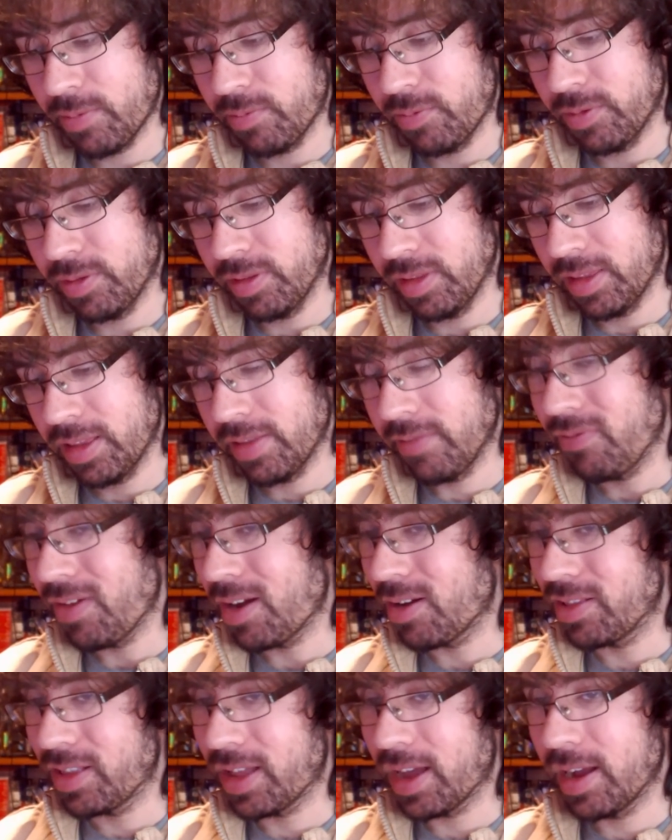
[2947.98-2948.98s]
when, when the
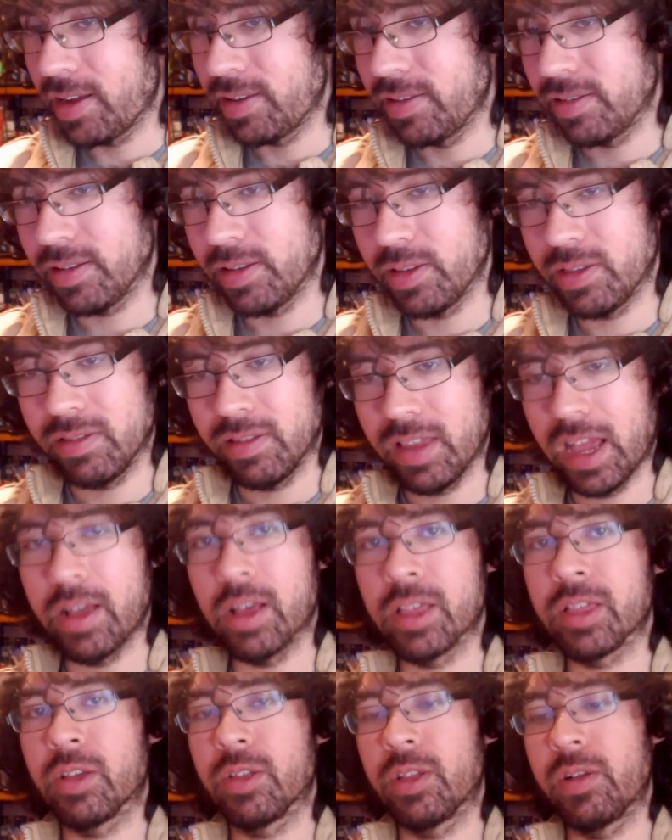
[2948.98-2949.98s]
final line,
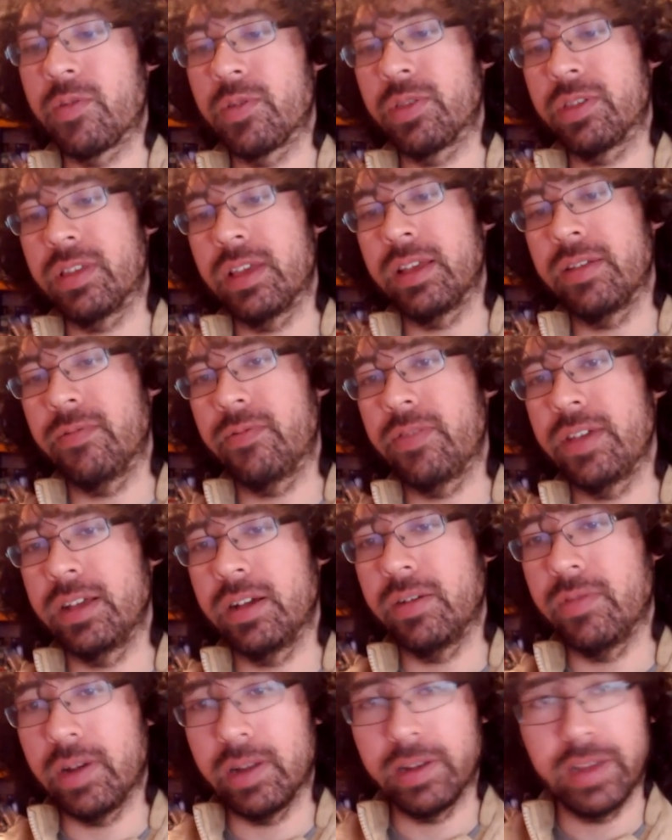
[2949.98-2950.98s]
I also remember the same
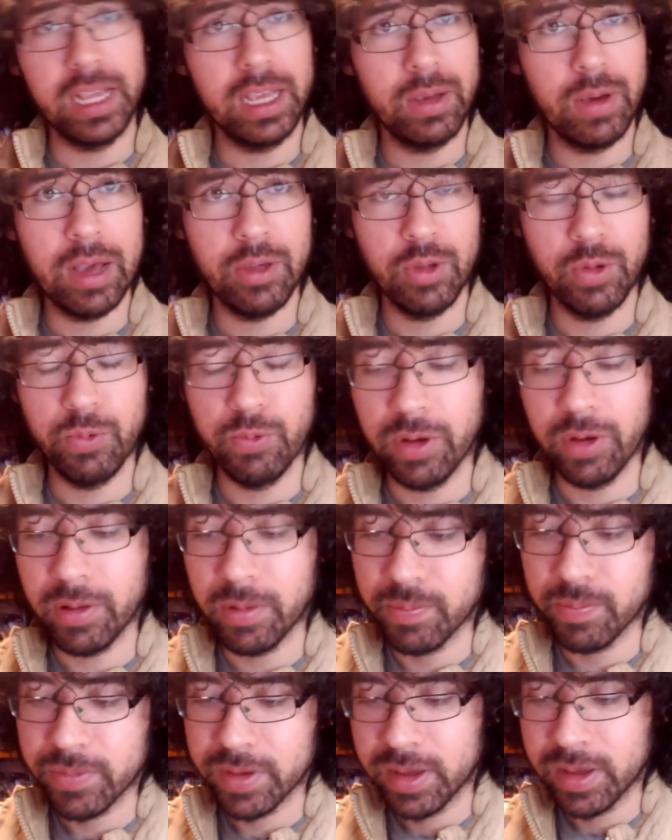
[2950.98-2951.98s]
thing of uh, take it as you
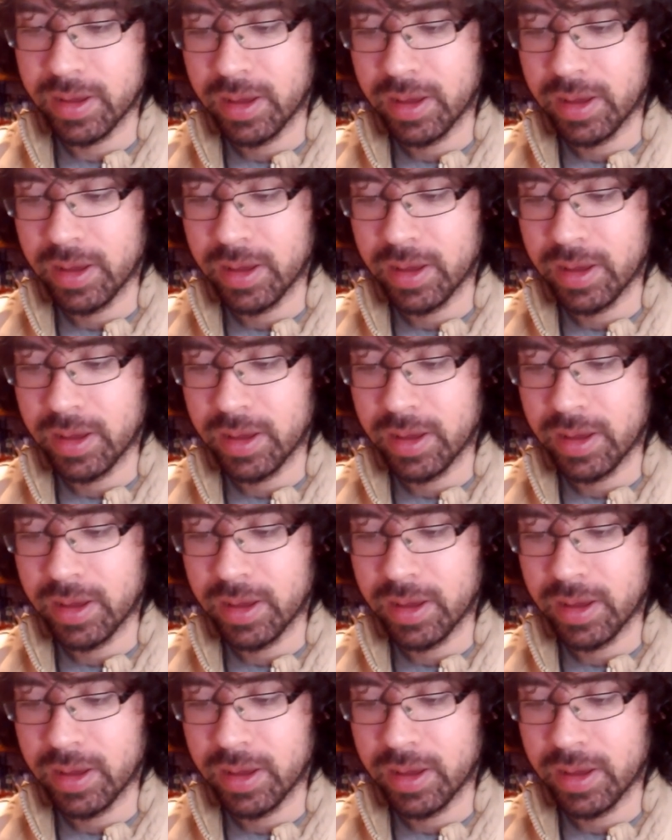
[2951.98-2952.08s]
will.